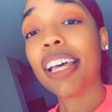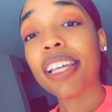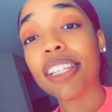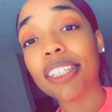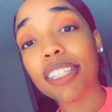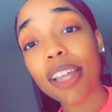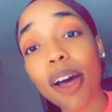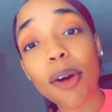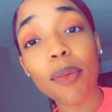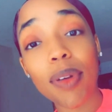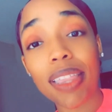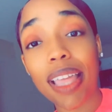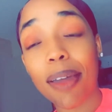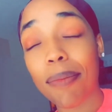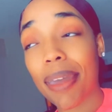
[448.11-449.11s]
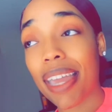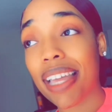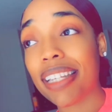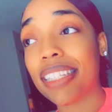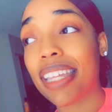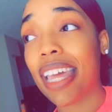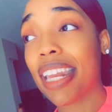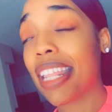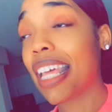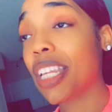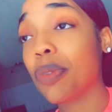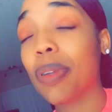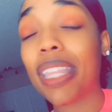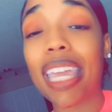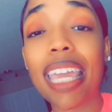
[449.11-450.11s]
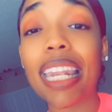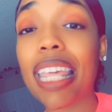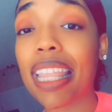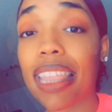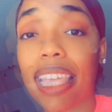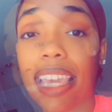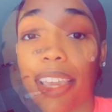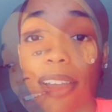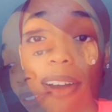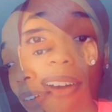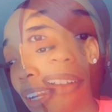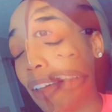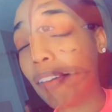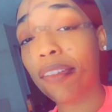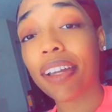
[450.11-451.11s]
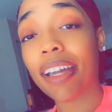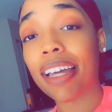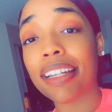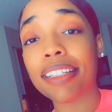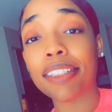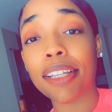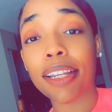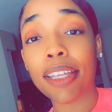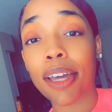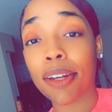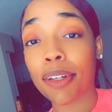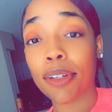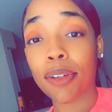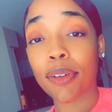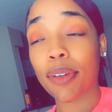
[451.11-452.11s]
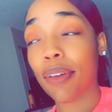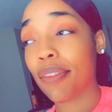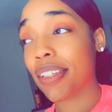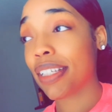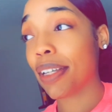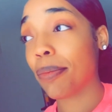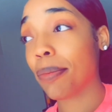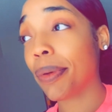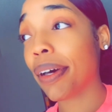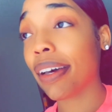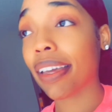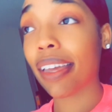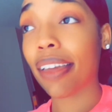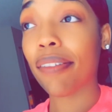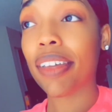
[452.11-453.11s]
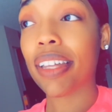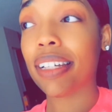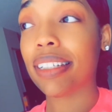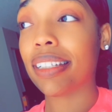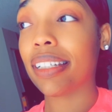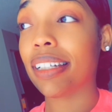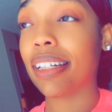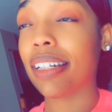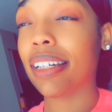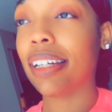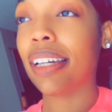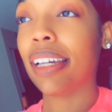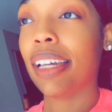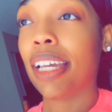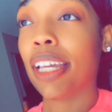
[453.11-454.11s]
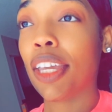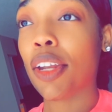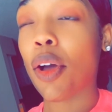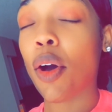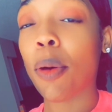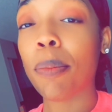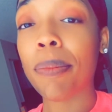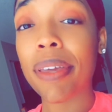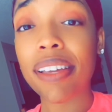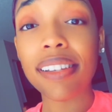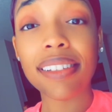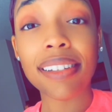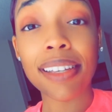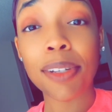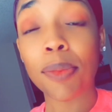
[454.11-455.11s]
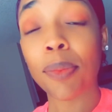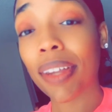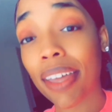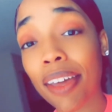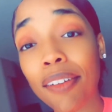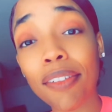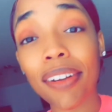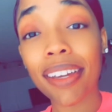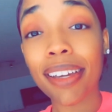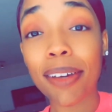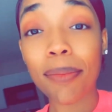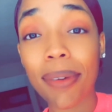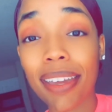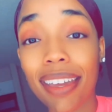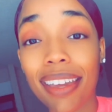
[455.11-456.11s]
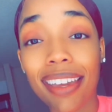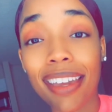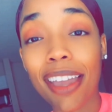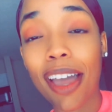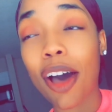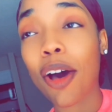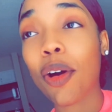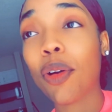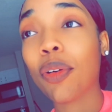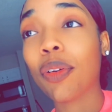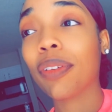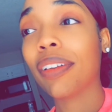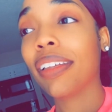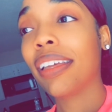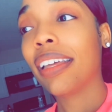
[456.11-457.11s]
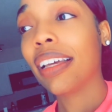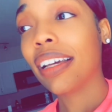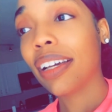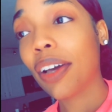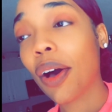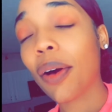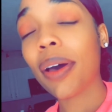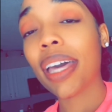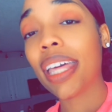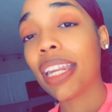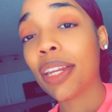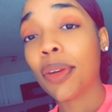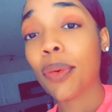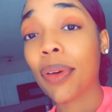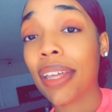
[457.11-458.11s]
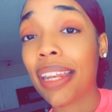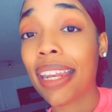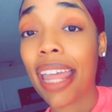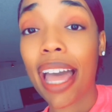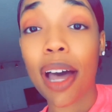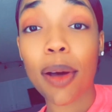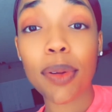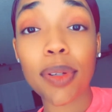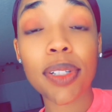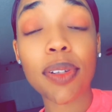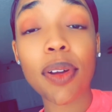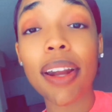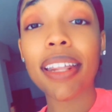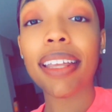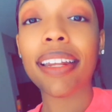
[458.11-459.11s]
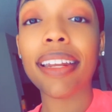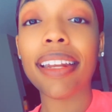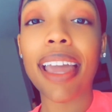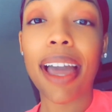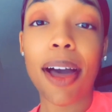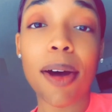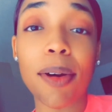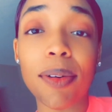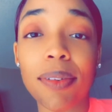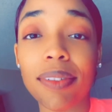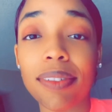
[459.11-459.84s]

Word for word: So, with that being said, and that's with anything, y'all, whatever God is telling y'all to do, if it's a book, if it is a, you know, a business, whatever it could be, y'all, go ahead and do it now. Start it now.